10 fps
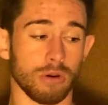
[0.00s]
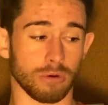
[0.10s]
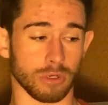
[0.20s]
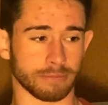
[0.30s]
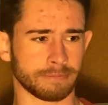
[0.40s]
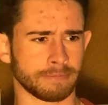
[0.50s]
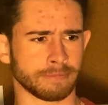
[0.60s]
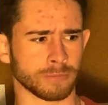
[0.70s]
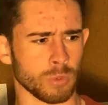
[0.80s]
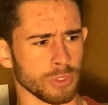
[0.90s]
or
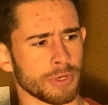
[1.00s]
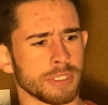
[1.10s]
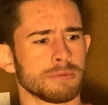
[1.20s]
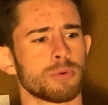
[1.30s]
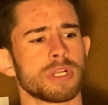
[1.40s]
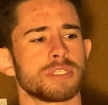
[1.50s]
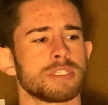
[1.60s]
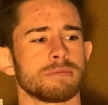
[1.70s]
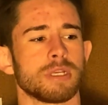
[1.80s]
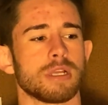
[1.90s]
we're learning some
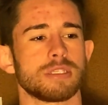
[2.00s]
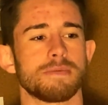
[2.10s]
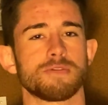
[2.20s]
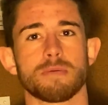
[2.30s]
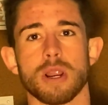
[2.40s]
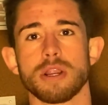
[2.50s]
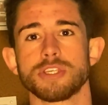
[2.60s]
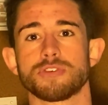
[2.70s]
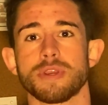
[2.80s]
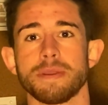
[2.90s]
criticism concepts from art
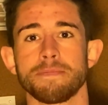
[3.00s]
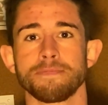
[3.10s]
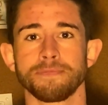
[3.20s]
history.